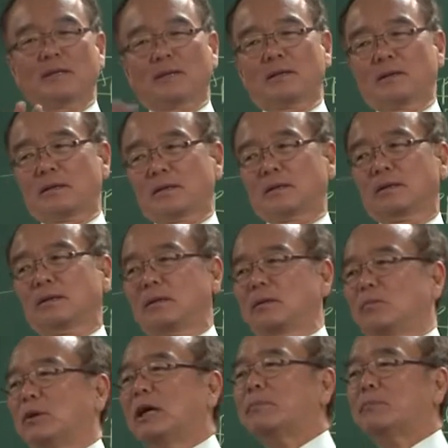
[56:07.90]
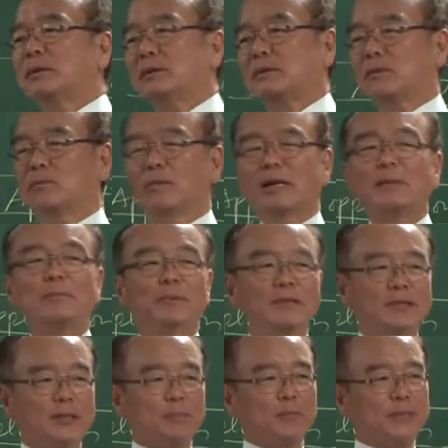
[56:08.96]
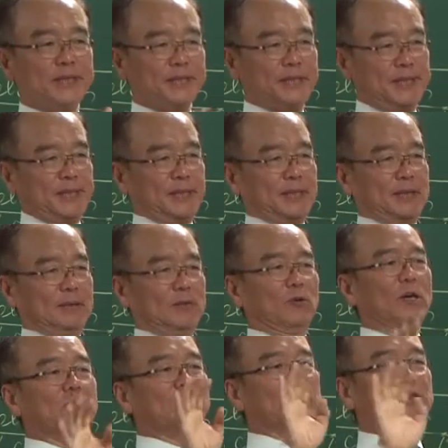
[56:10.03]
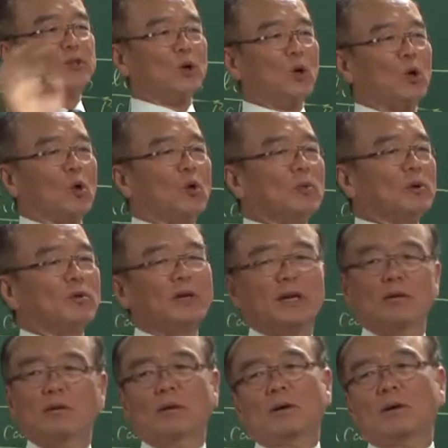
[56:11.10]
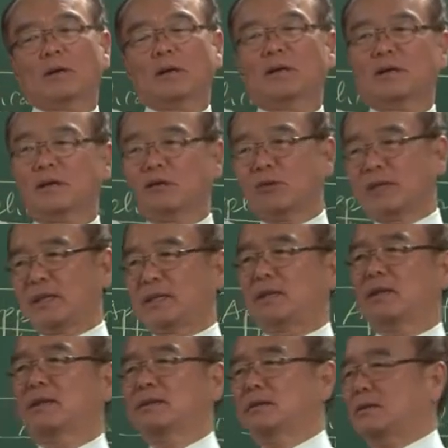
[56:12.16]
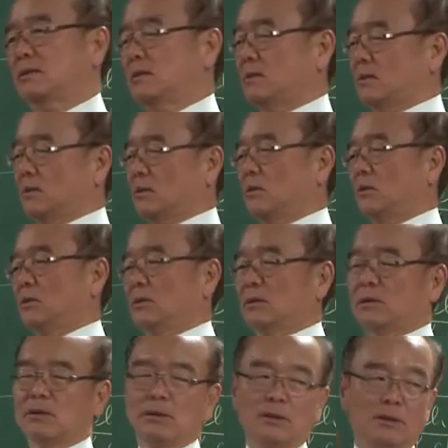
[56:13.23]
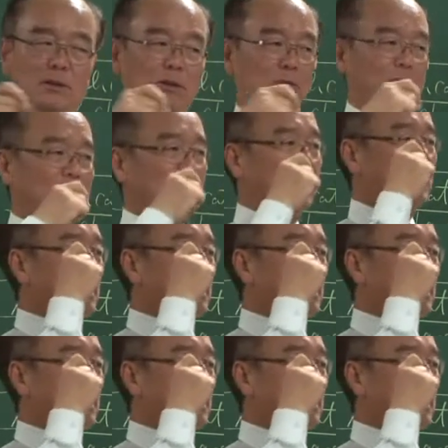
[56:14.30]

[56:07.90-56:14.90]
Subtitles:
a monopolist position. You have control over. You can increase or decrease your